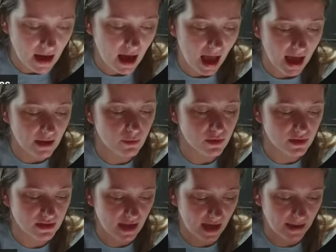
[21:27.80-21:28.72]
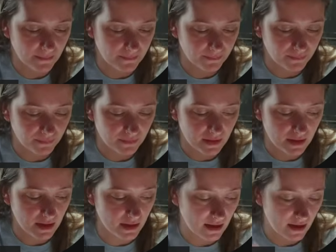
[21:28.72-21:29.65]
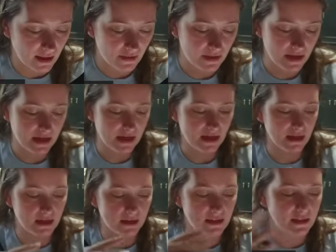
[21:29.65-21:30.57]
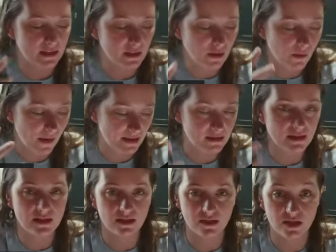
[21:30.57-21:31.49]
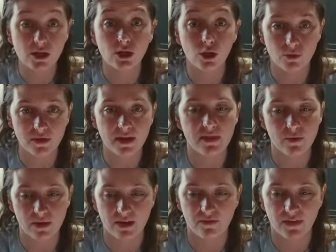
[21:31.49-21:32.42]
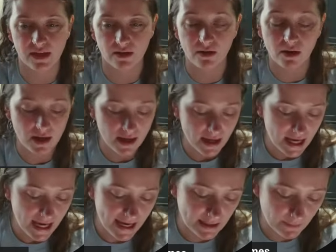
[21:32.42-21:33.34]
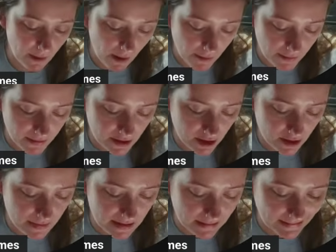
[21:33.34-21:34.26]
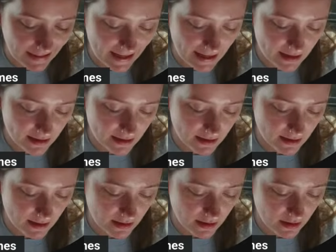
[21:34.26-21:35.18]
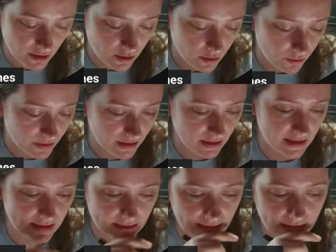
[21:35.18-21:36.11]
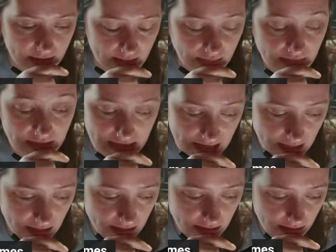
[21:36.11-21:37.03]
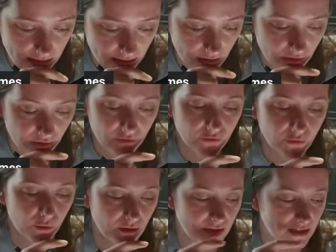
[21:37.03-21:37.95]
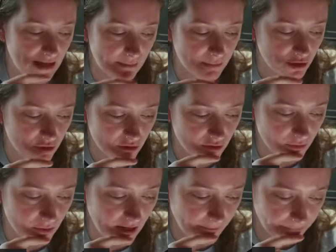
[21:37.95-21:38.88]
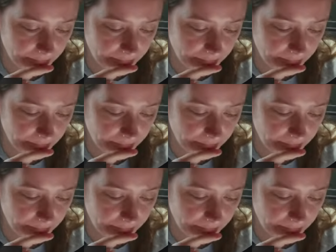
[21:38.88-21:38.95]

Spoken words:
I will say the silhouettes and the clothing that we have here is probably going to be less realistic than these for the temperatures, right?